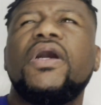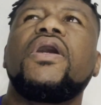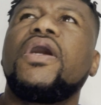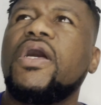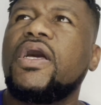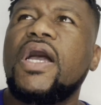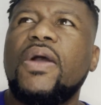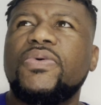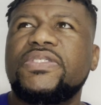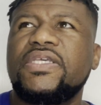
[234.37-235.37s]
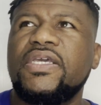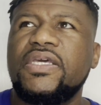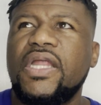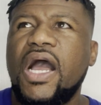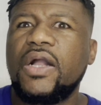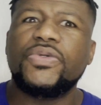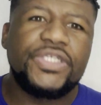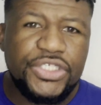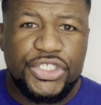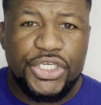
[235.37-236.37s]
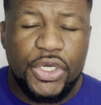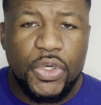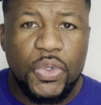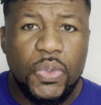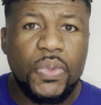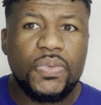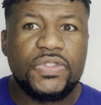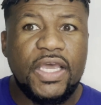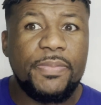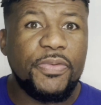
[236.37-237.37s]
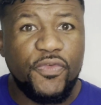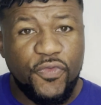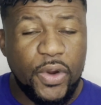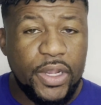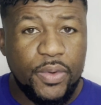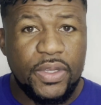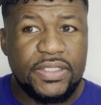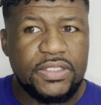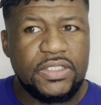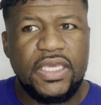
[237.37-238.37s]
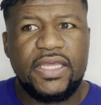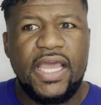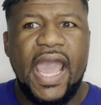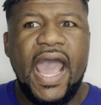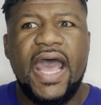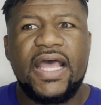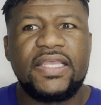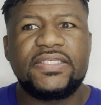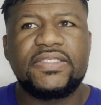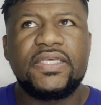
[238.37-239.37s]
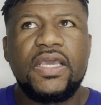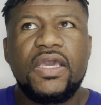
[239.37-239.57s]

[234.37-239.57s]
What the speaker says: I would say, an Acqua di Gio type of fragrance. It has